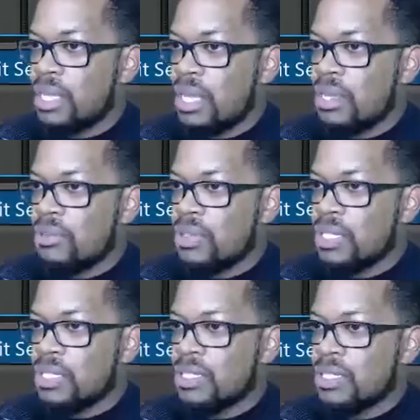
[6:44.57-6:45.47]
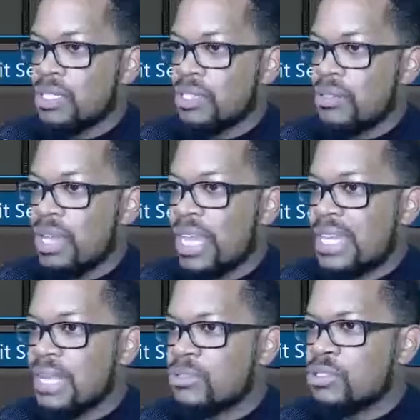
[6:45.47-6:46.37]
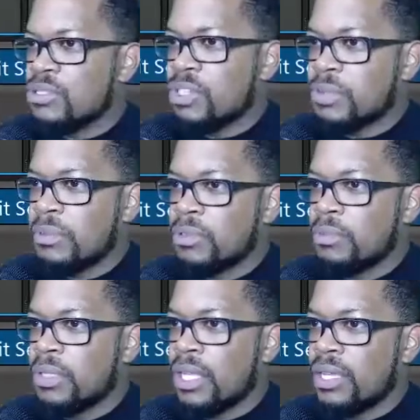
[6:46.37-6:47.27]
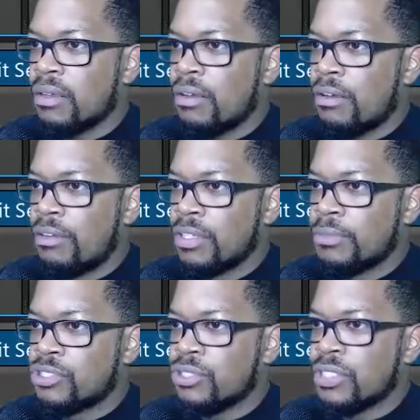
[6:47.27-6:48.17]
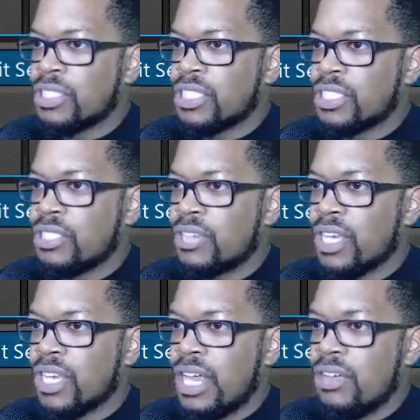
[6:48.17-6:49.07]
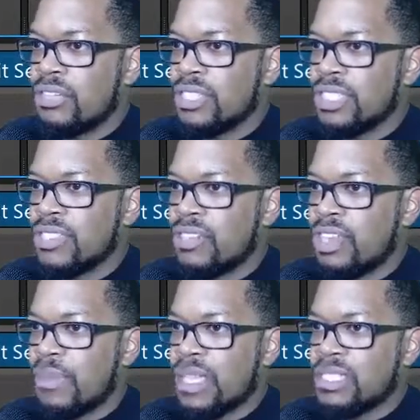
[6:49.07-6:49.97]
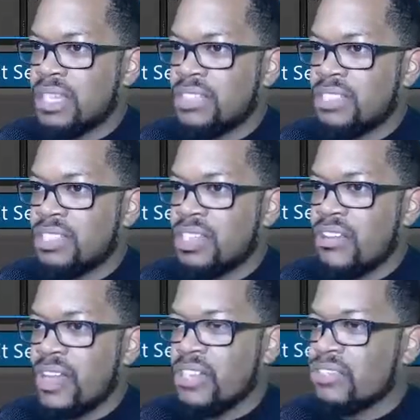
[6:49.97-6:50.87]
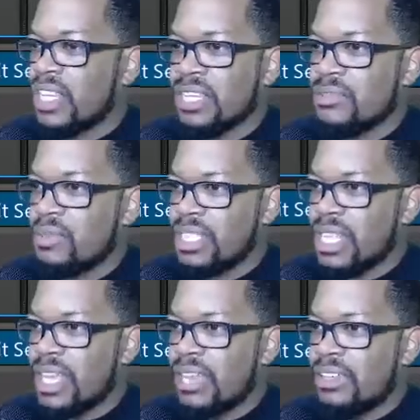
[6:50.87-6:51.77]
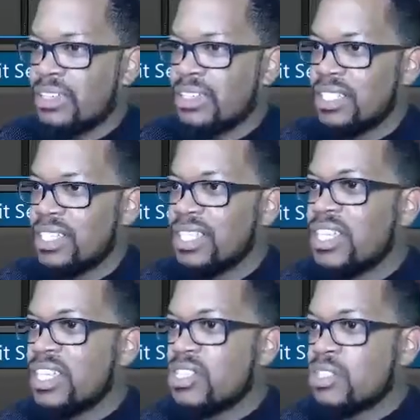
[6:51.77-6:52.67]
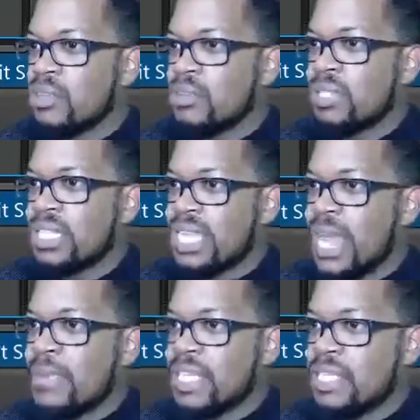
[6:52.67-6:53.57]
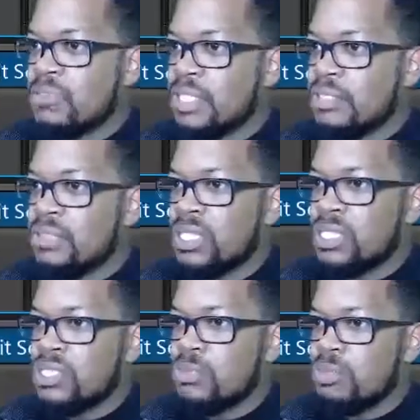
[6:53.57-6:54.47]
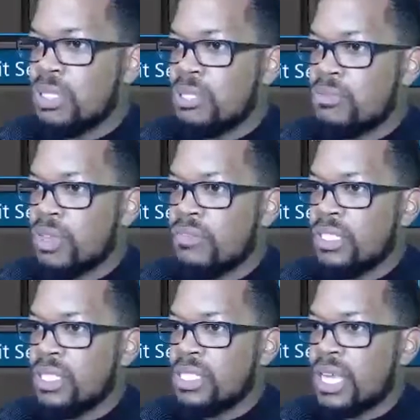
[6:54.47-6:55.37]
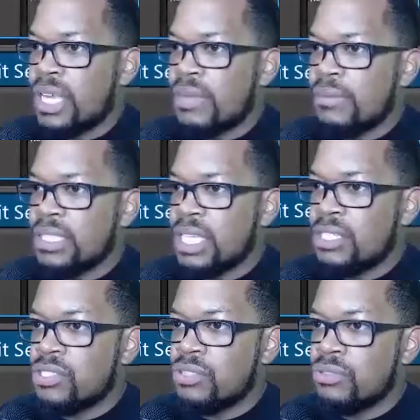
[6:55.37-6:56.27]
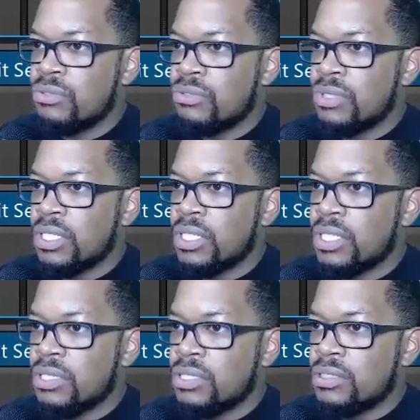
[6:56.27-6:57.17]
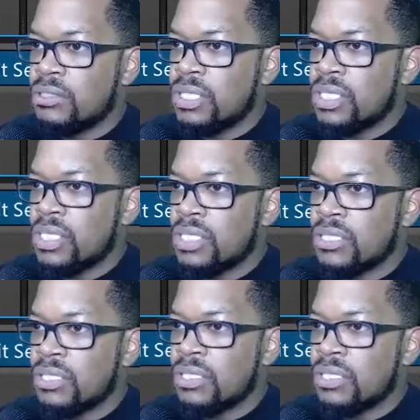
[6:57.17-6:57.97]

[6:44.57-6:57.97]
I don't want to, you know, a lot of times tutorials people will be like, oh, let me show you this. And then they'll cut it out and then they'll come back to everything looking great. And you're like, what the hell? So the time it takes me to do this should be roughly the time it takes you to do this.